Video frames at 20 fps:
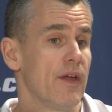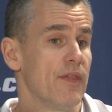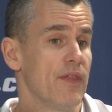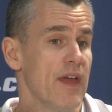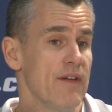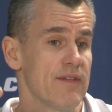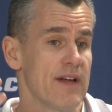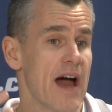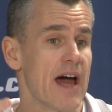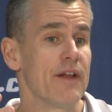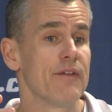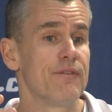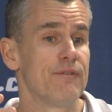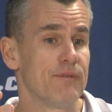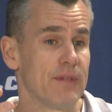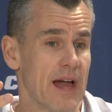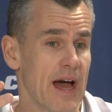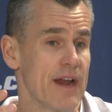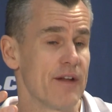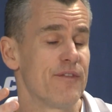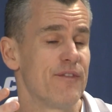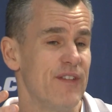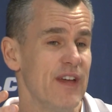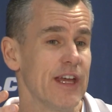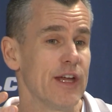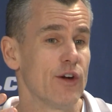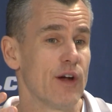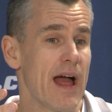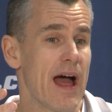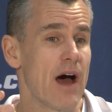They've got it kind of
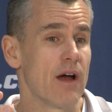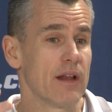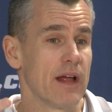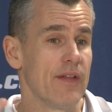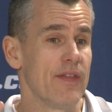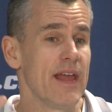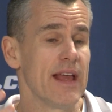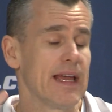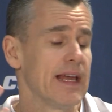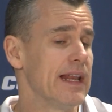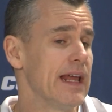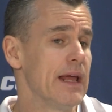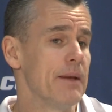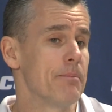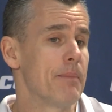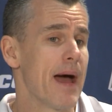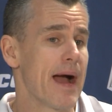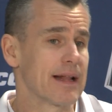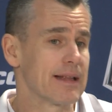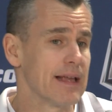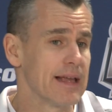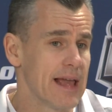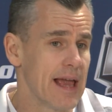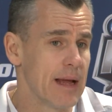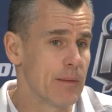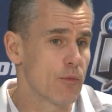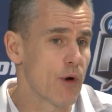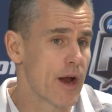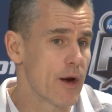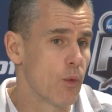figured out and they can impact the
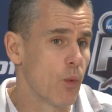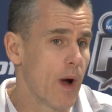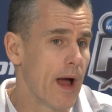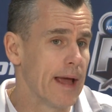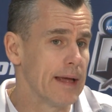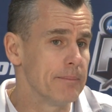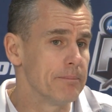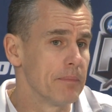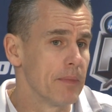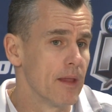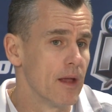game right away.